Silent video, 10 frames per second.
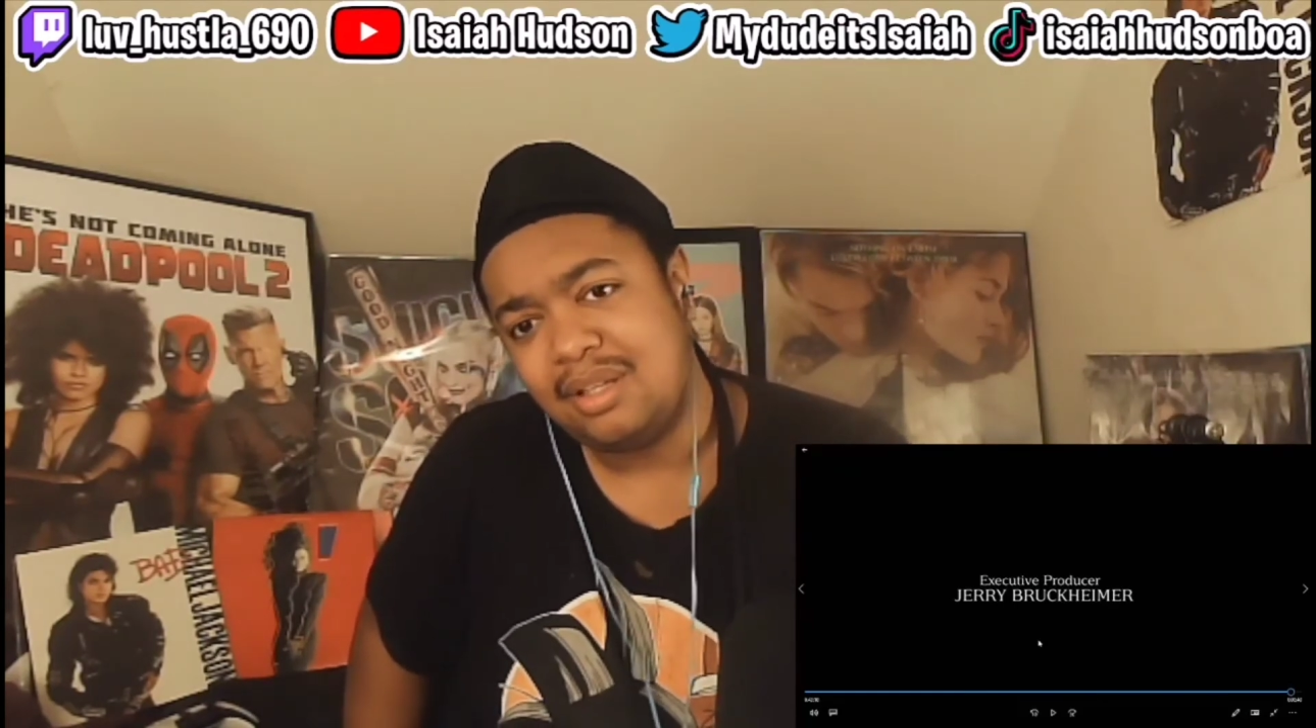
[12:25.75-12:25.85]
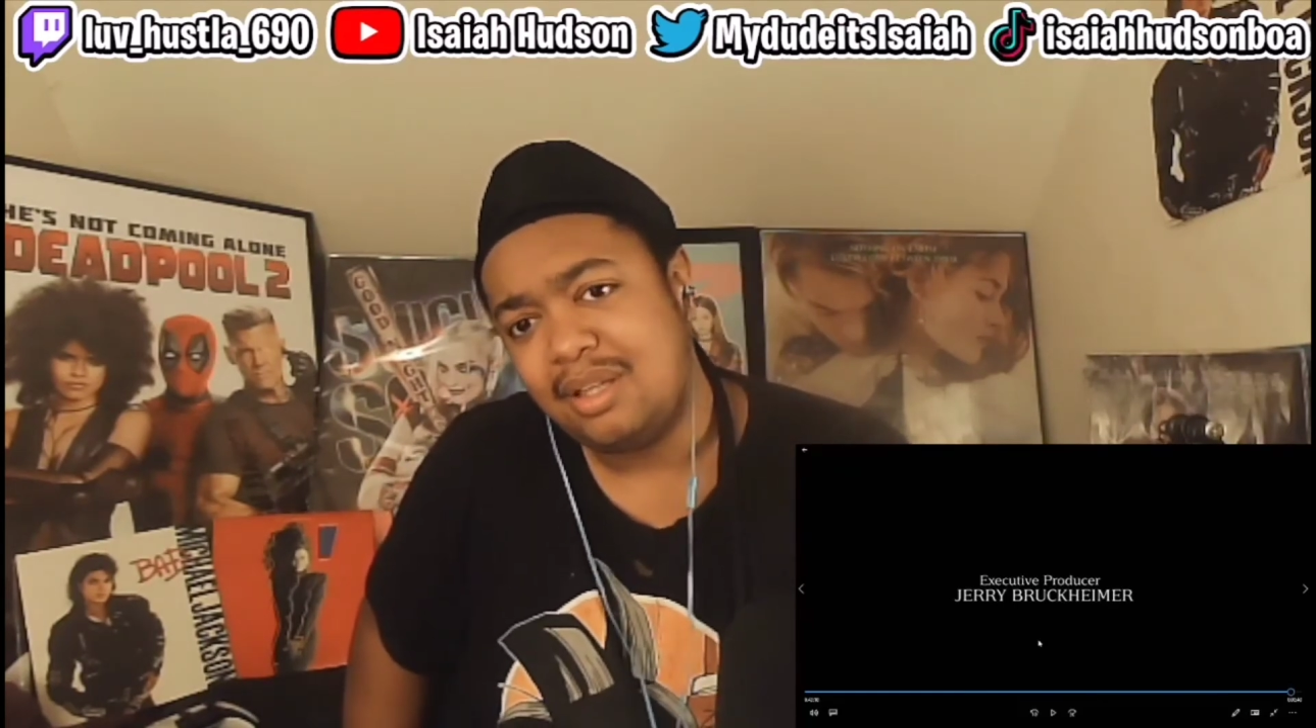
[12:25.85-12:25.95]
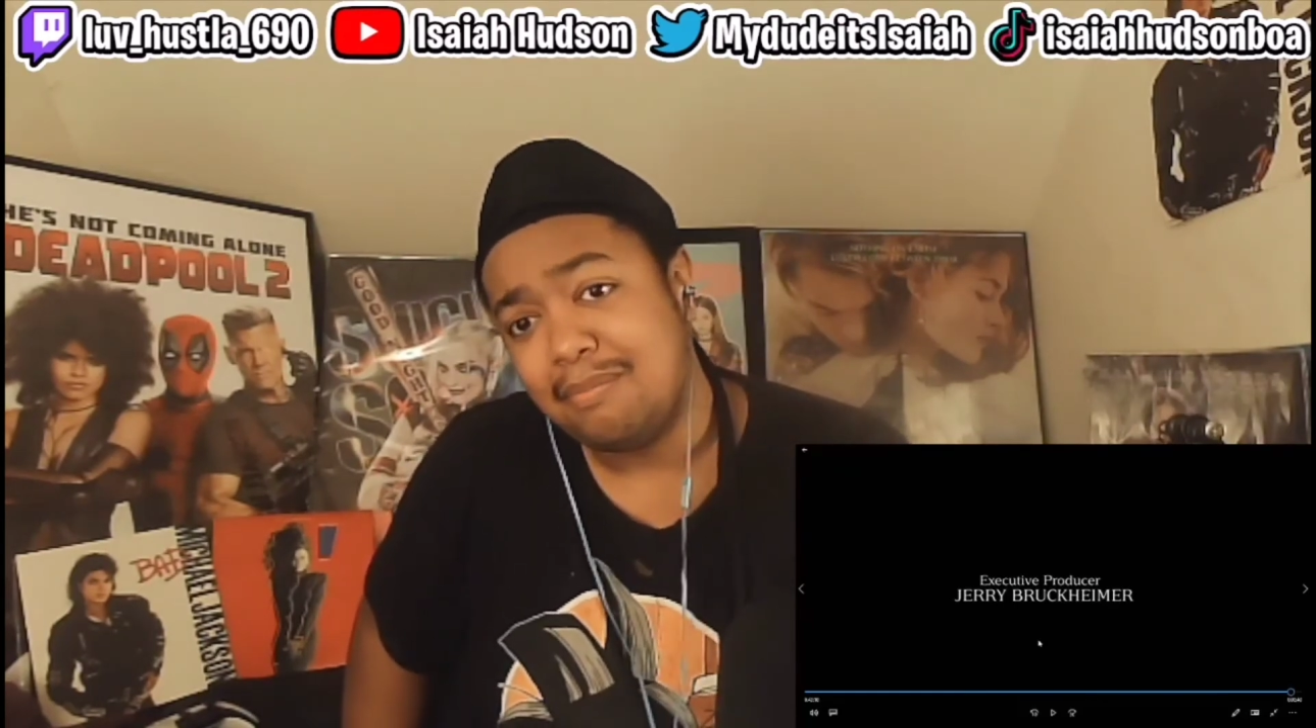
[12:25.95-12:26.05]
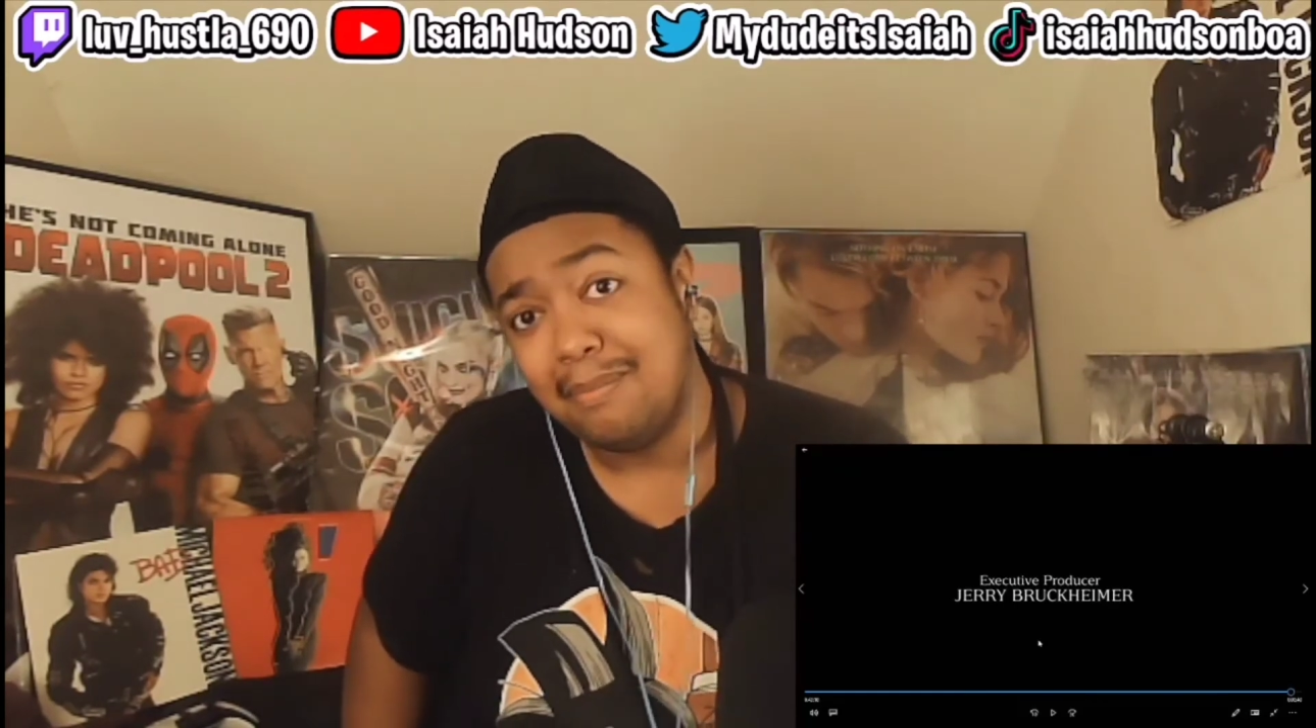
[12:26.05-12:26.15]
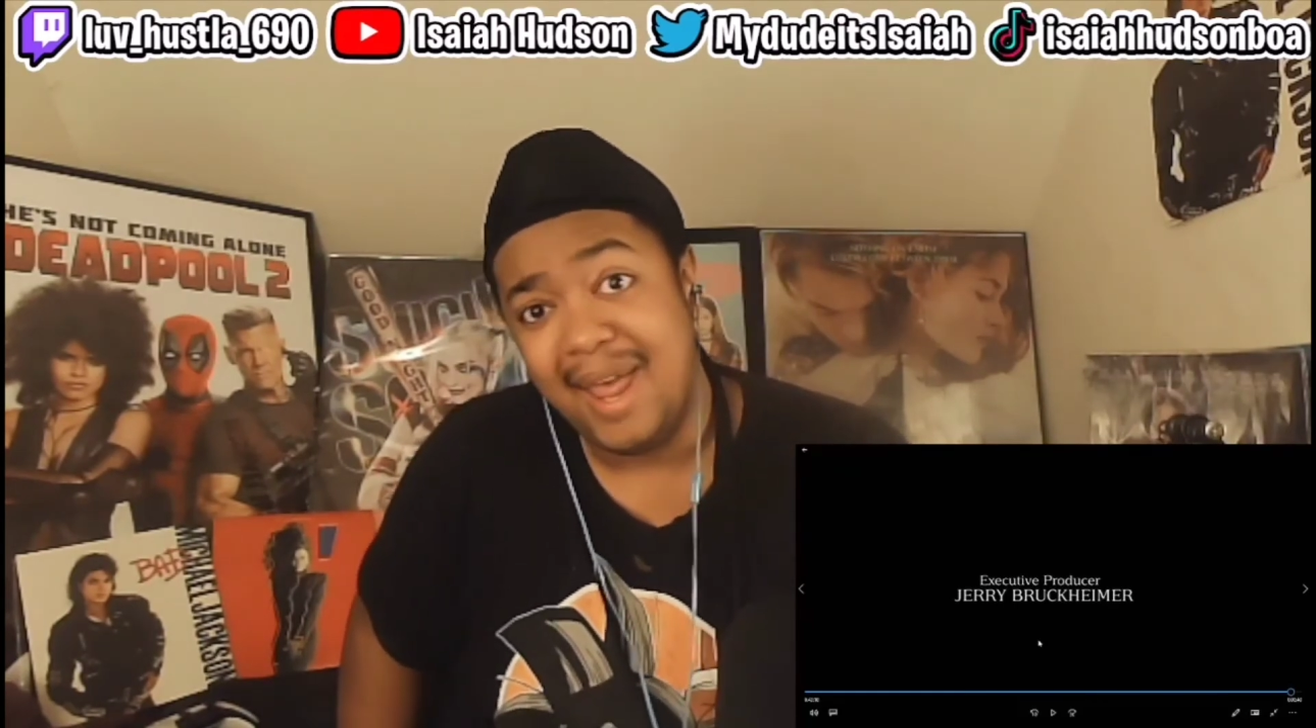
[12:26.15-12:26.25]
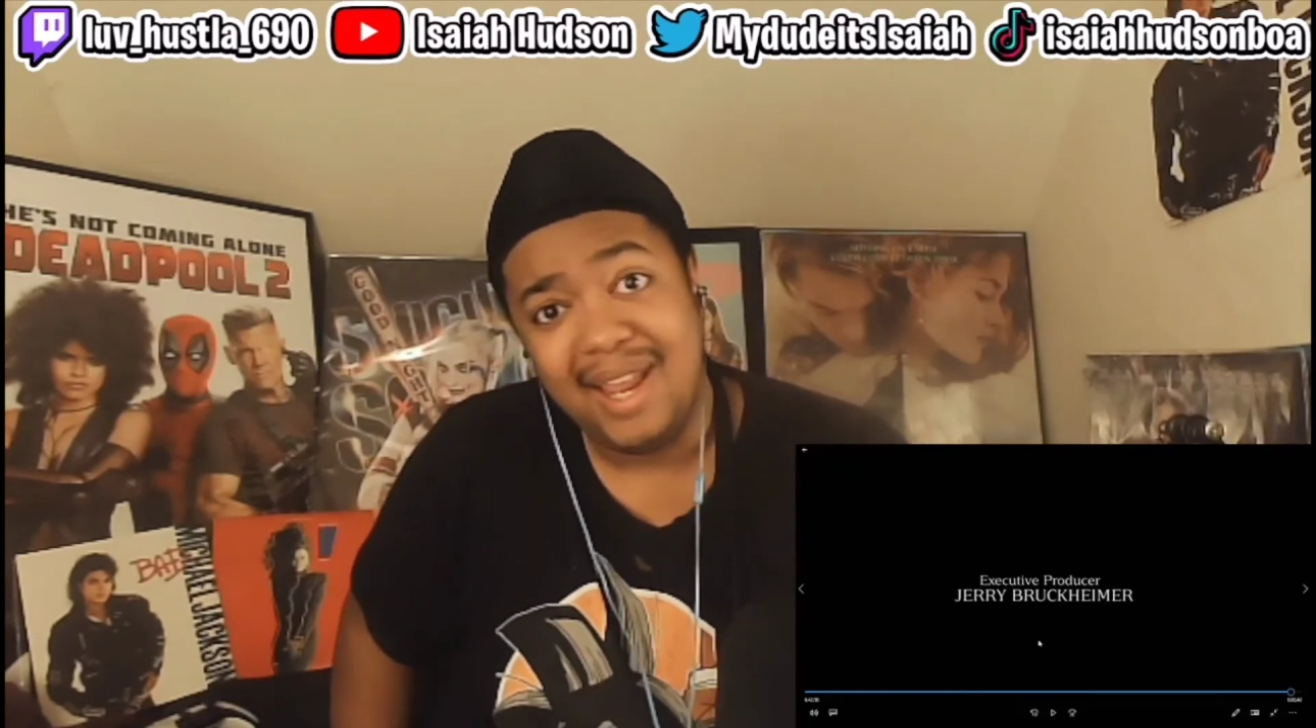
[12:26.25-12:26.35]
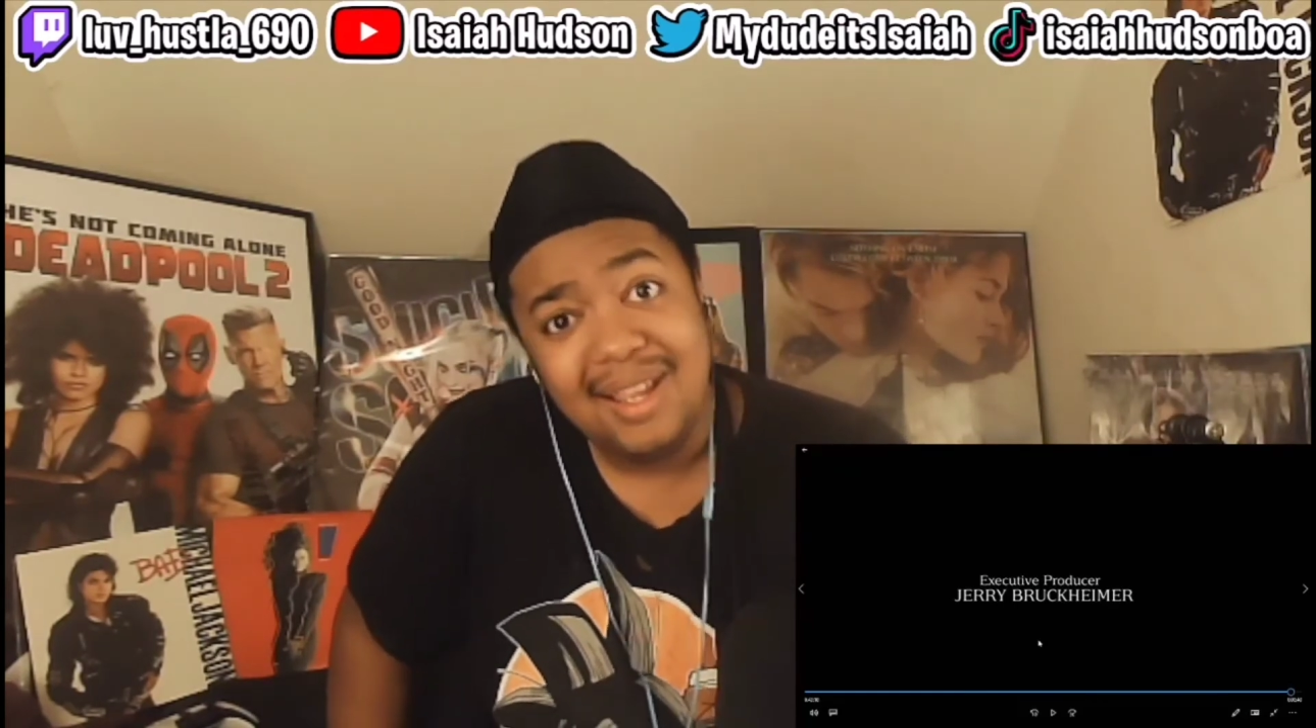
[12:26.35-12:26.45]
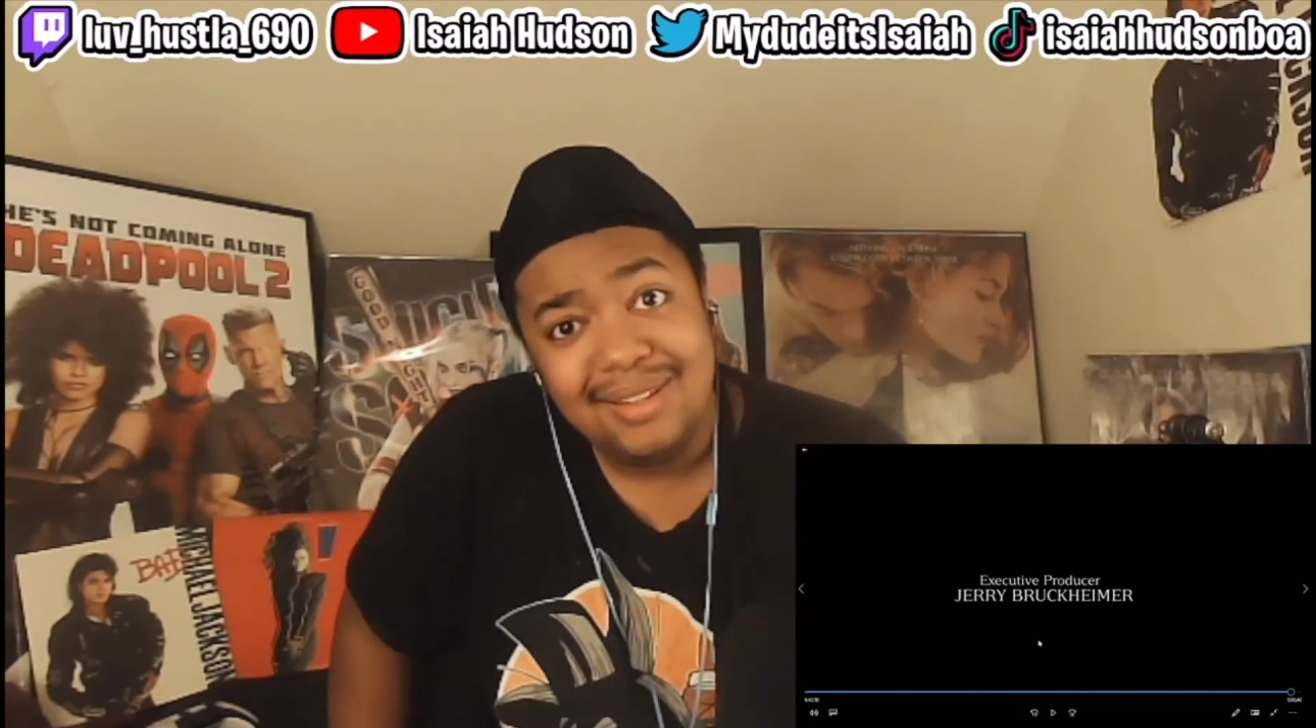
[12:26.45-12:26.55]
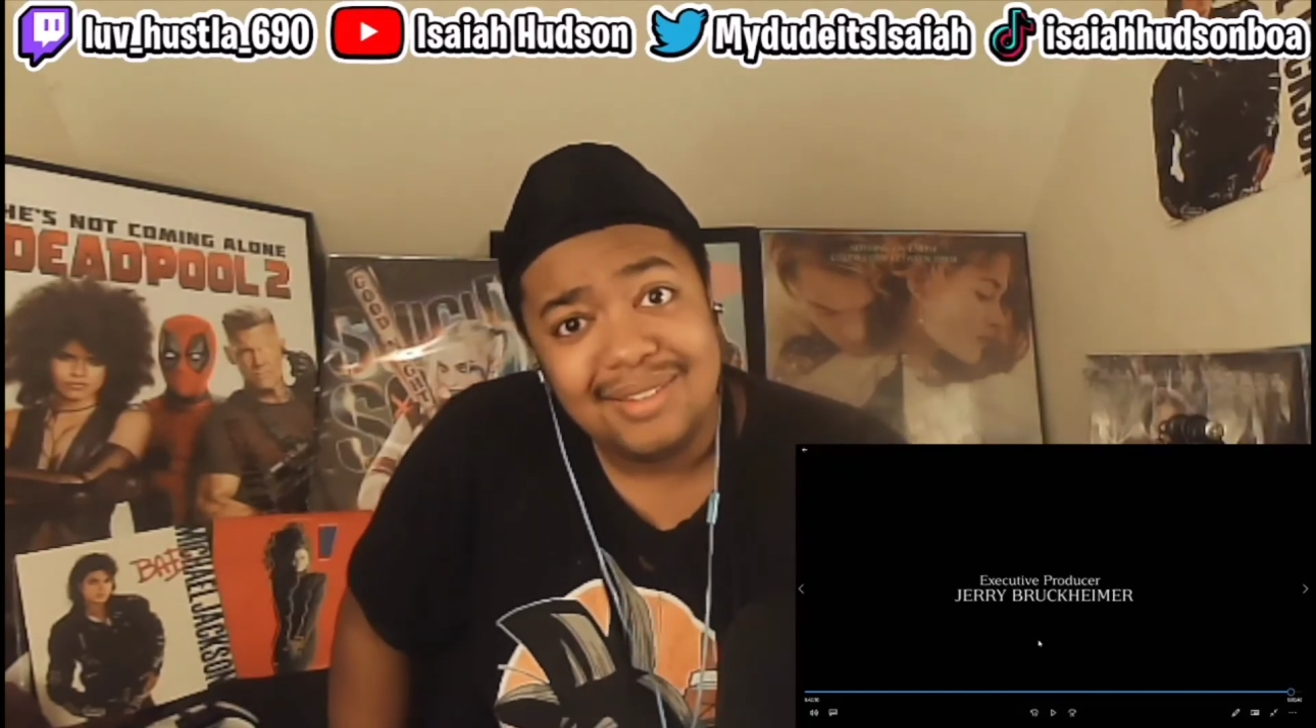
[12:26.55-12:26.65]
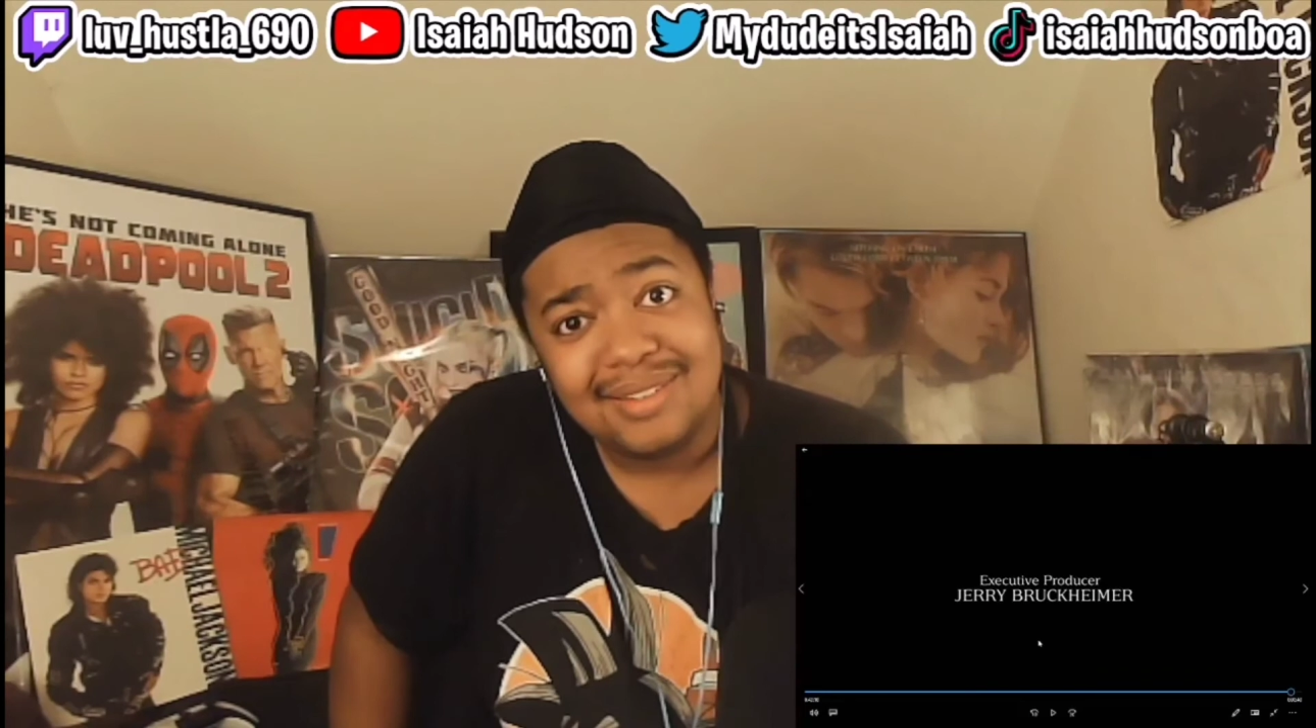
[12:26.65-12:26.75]

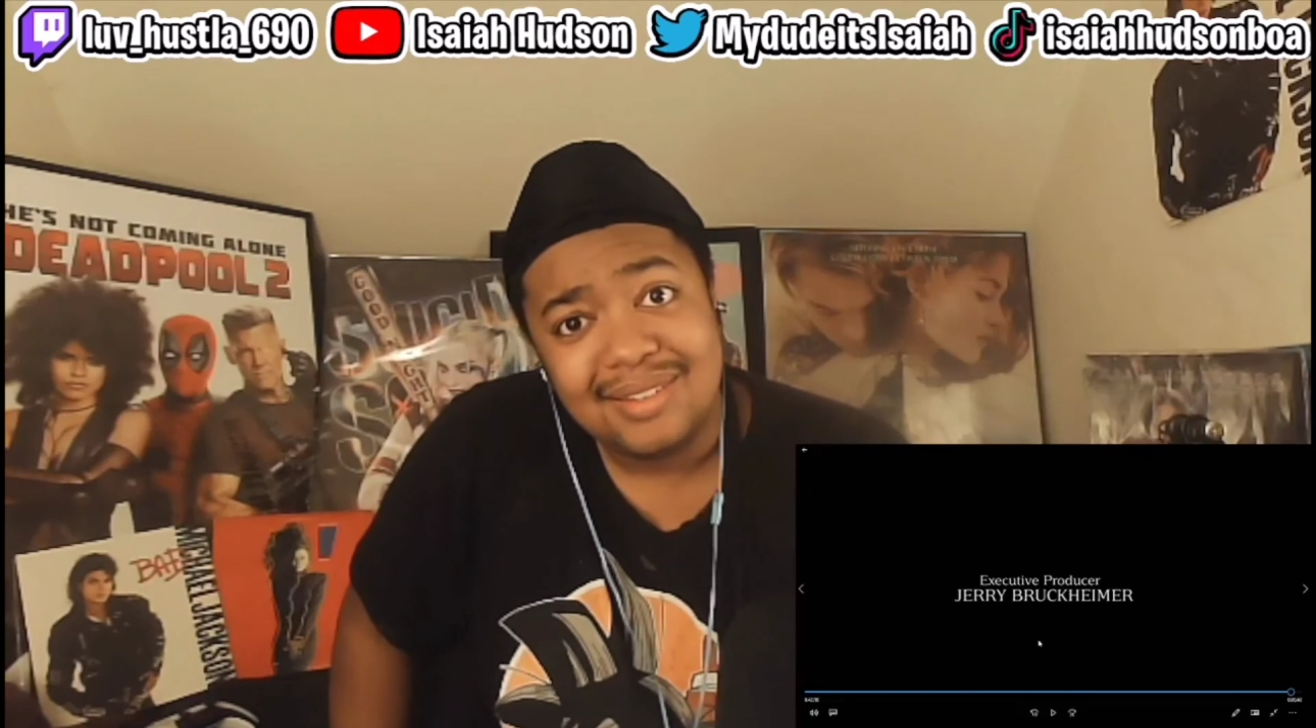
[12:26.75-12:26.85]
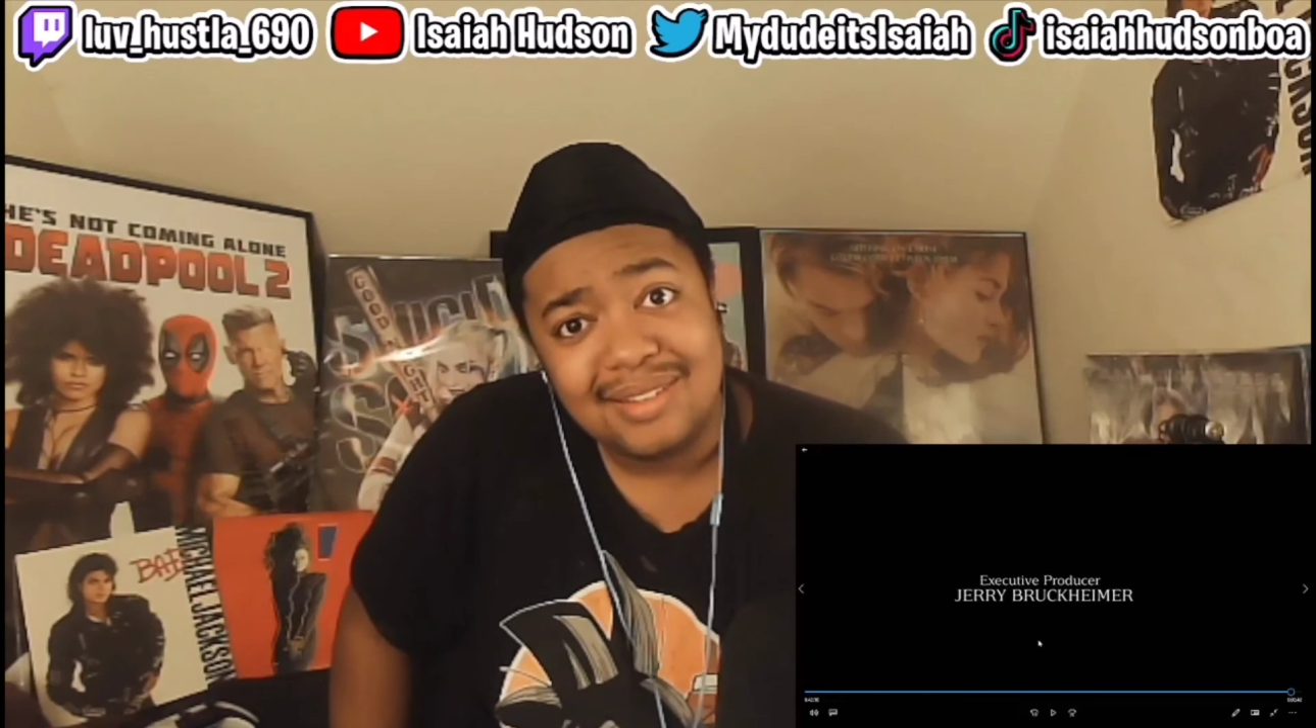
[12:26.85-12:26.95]
Maze?